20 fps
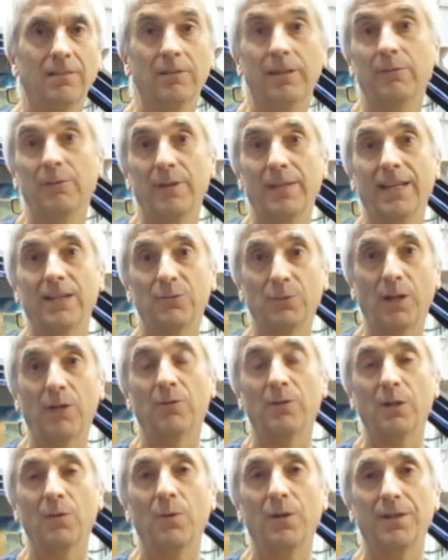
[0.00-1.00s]
Well, anyway, that's what I
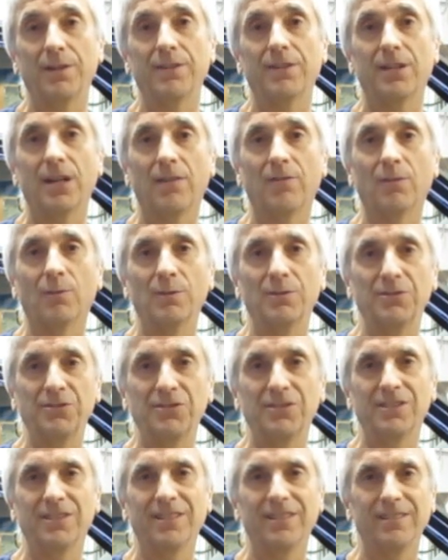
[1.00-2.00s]
really wanted to cover, was
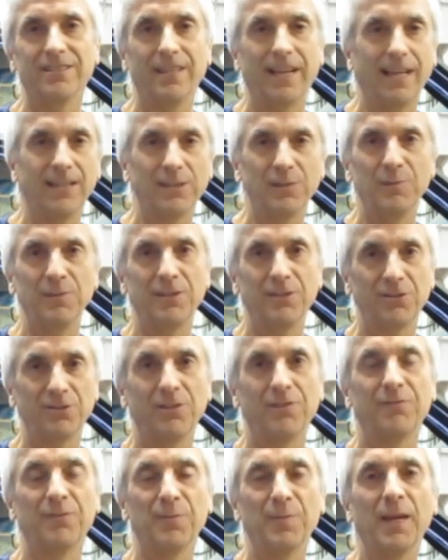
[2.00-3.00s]
just to add some
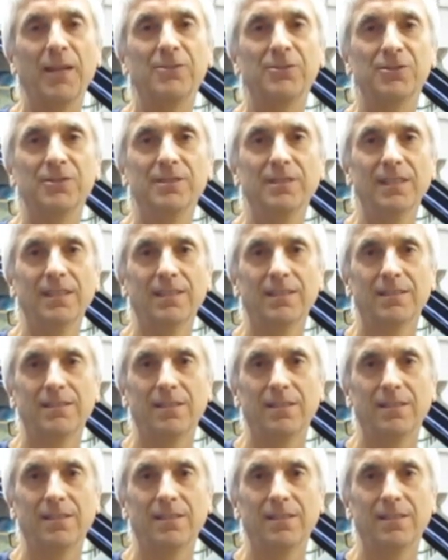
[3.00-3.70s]
additional information